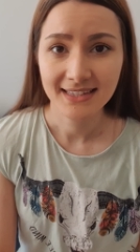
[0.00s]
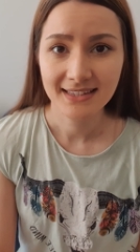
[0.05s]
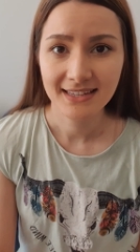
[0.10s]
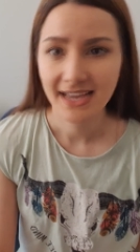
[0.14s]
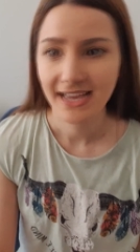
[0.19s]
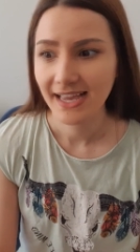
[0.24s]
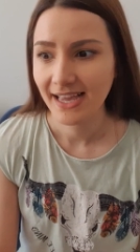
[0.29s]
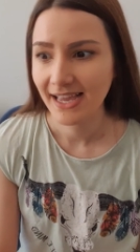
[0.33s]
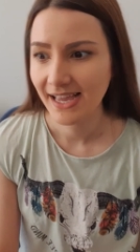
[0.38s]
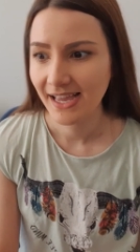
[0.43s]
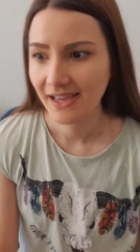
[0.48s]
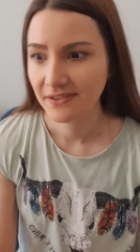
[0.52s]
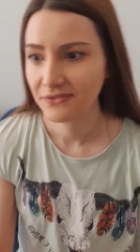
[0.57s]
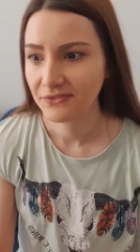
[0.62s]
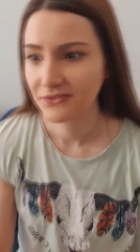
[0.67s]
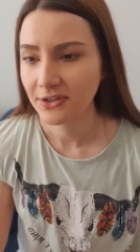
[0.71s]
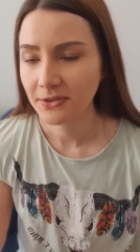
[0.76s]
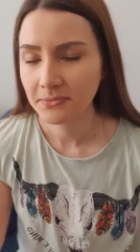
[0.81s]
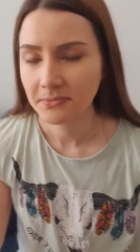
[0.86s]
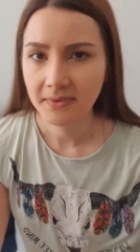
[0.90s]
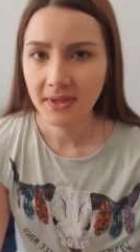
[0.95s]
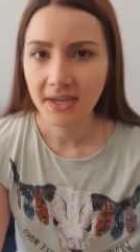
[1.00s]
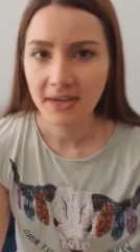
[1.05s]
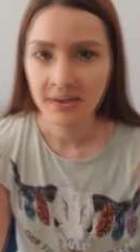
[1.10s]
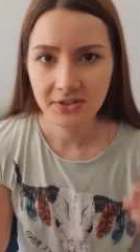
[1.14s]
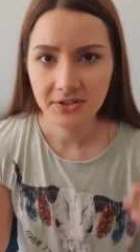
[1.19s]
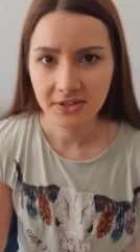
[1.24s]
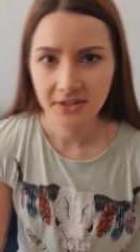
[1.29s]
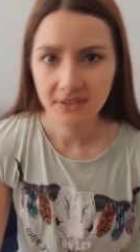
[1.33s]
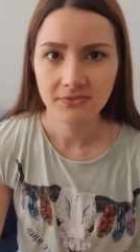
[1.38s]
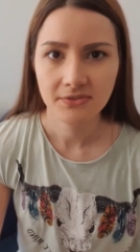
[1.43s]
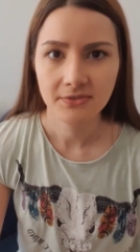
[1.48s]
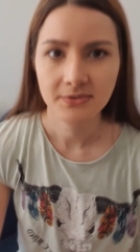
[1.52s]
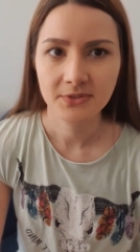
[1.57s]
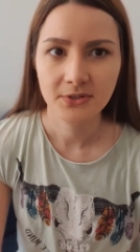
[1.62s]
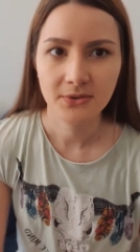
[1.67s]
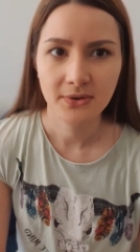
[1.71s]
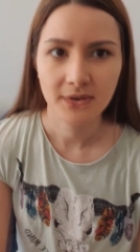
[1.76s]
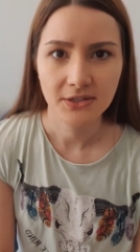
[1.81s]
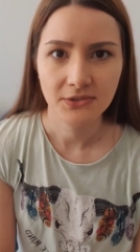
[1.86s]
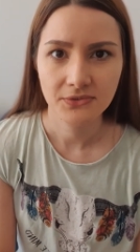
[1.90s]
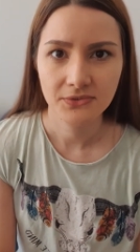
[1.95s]
and... filmed everything from
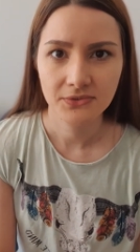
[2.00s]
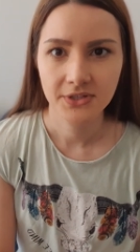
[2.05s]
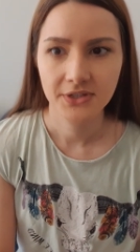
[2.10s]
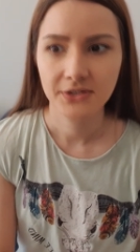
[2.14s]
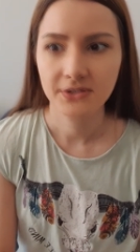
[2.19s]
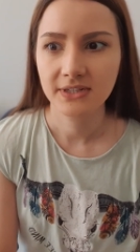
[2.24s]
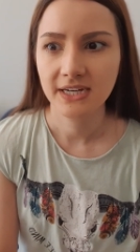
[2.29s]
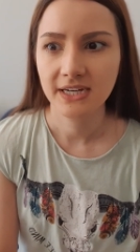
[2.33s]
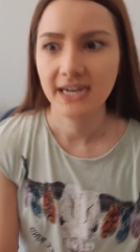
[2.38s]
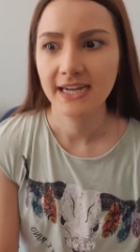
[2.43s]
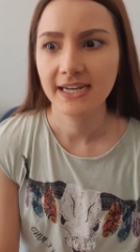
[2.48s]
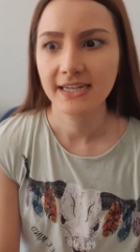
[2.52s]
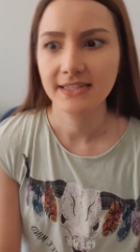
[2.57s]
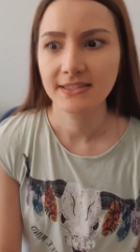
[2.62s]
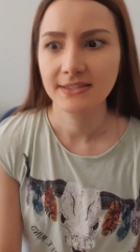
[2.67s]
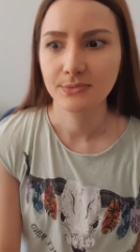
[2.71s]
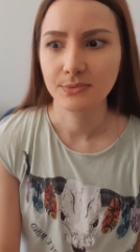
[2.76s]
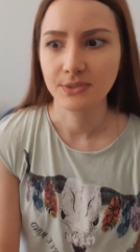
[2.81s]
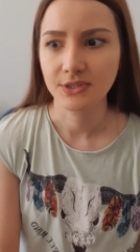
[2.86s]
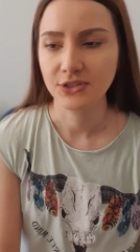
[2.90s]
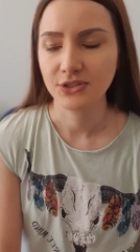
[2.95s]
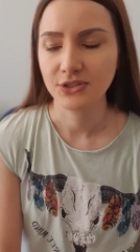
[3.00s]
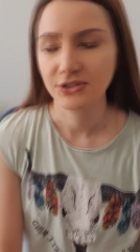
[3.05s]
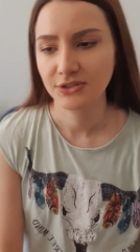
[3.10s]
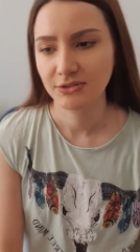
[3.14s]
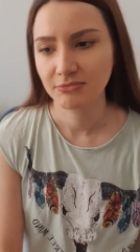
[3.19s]
scratch for you guys, which